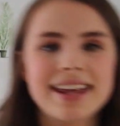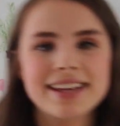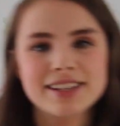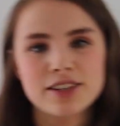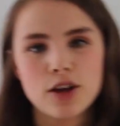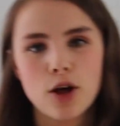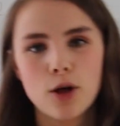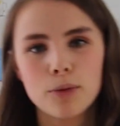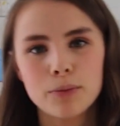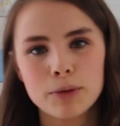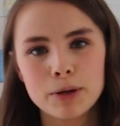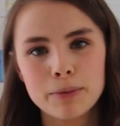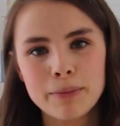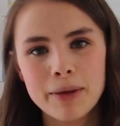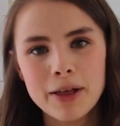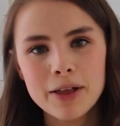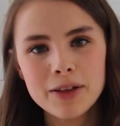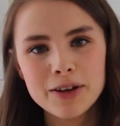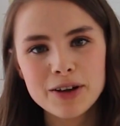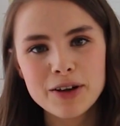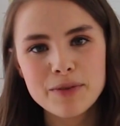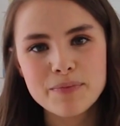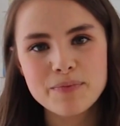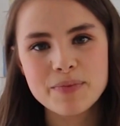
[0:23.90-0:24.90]
and it's almond
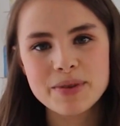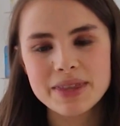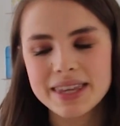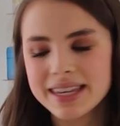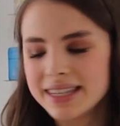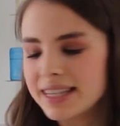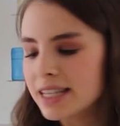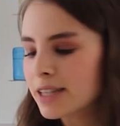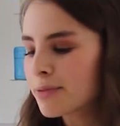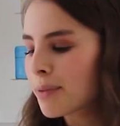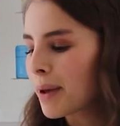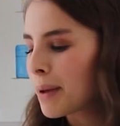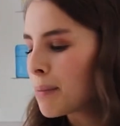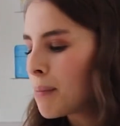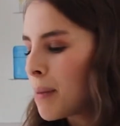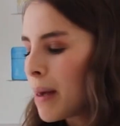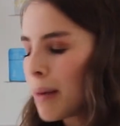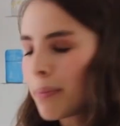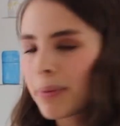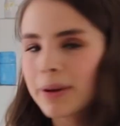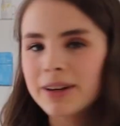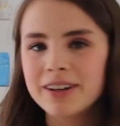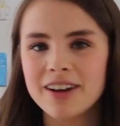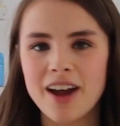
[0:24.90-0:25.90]
milk, but this is by
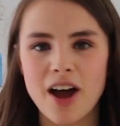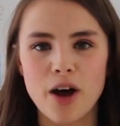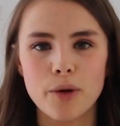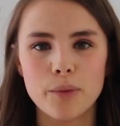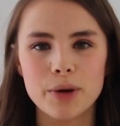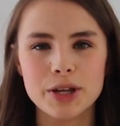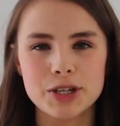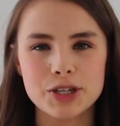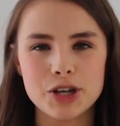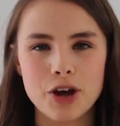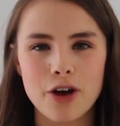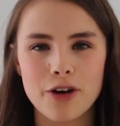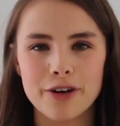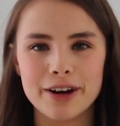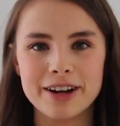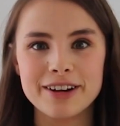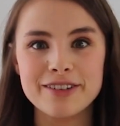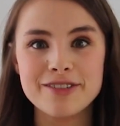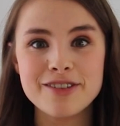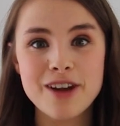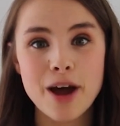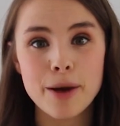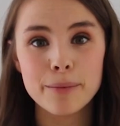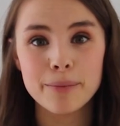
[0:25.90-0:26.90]
Pip and Nut, which are
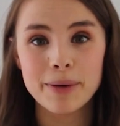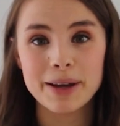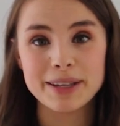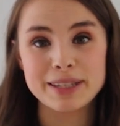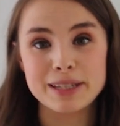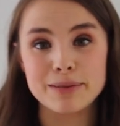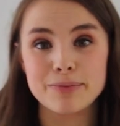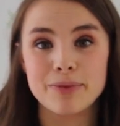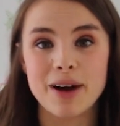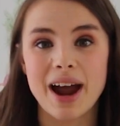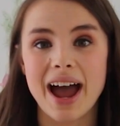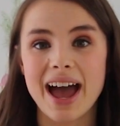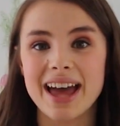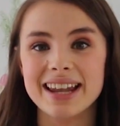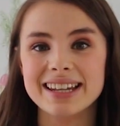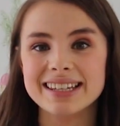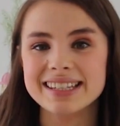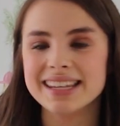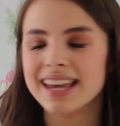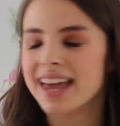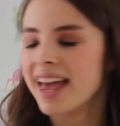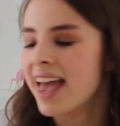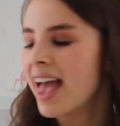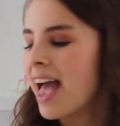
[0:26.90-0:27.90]
a nut butter
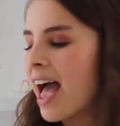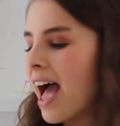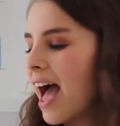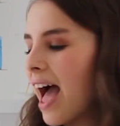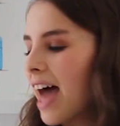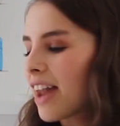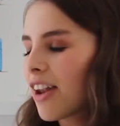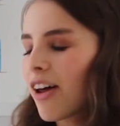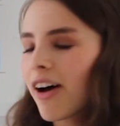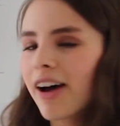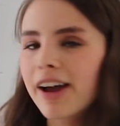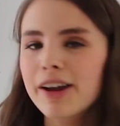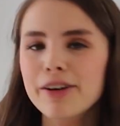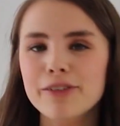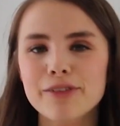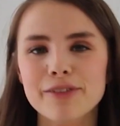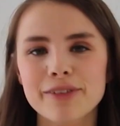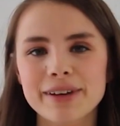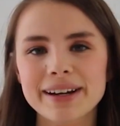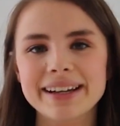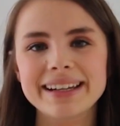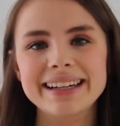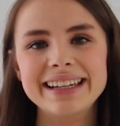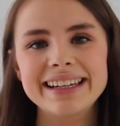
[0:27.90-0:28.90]
brand. And
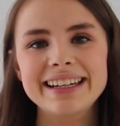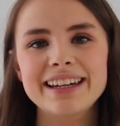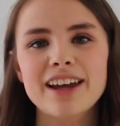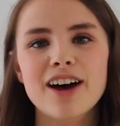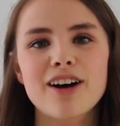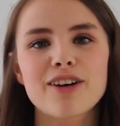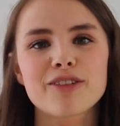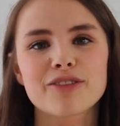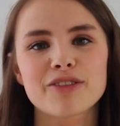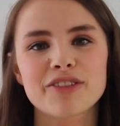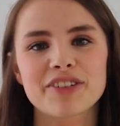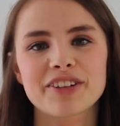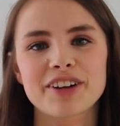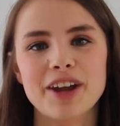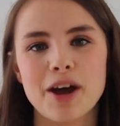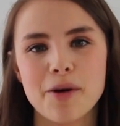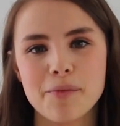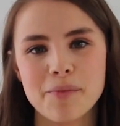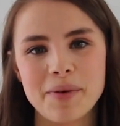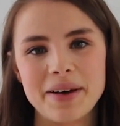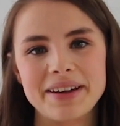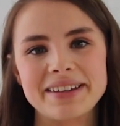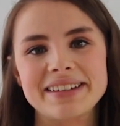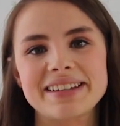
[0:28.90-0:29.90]
I really love
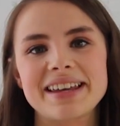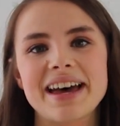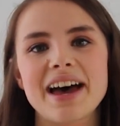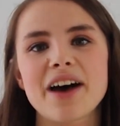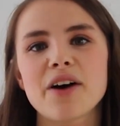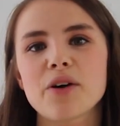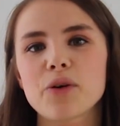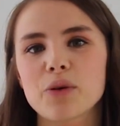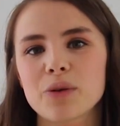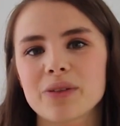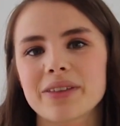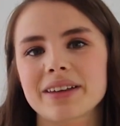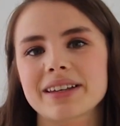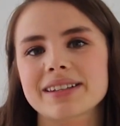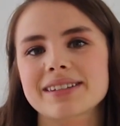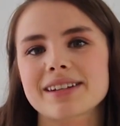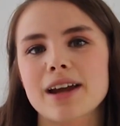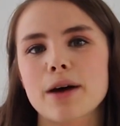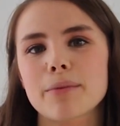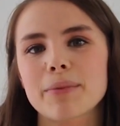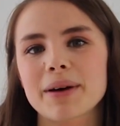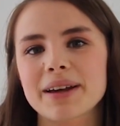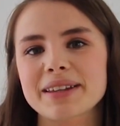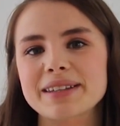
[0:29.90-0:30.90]
nut butter, all
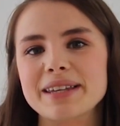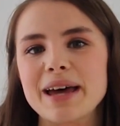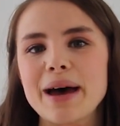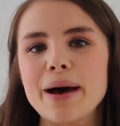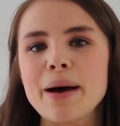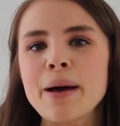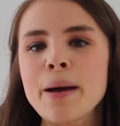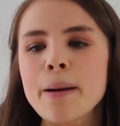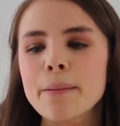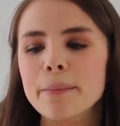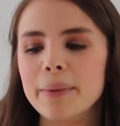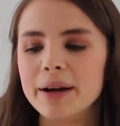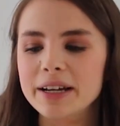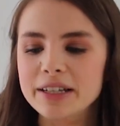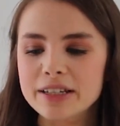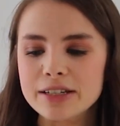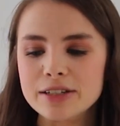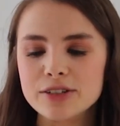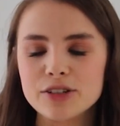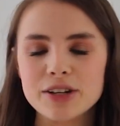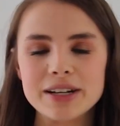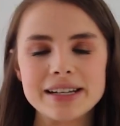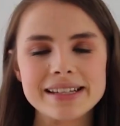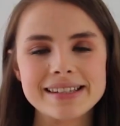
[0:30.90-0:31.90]
things nut butter, but I
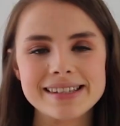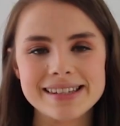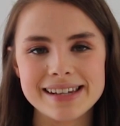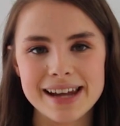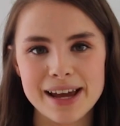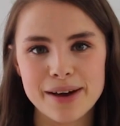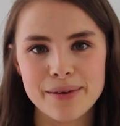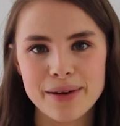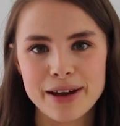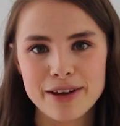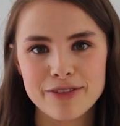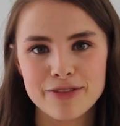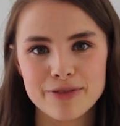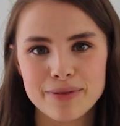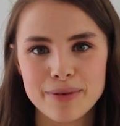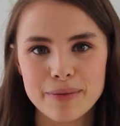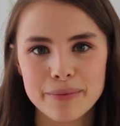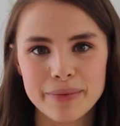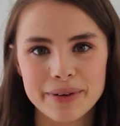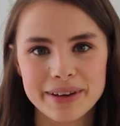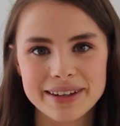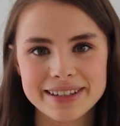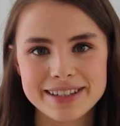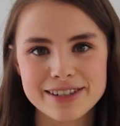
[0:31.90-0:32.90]
do try and stay away from
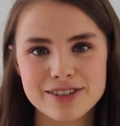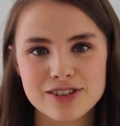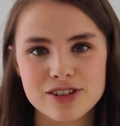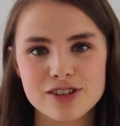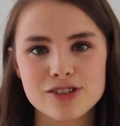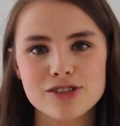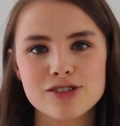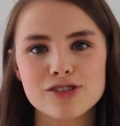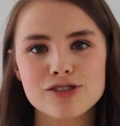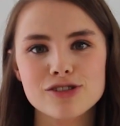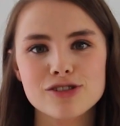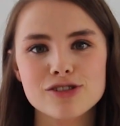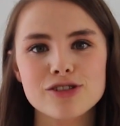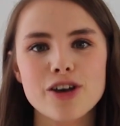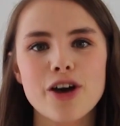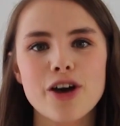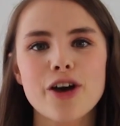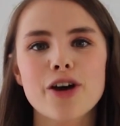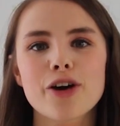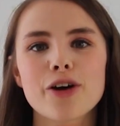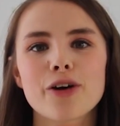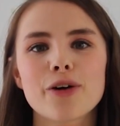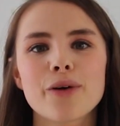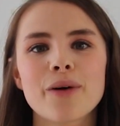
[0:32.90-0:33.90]
it because it's just
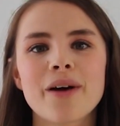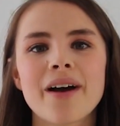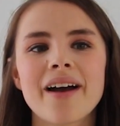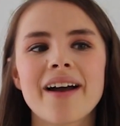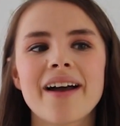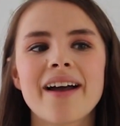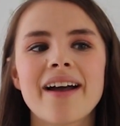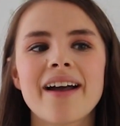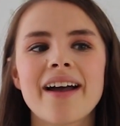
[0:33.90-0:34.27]
so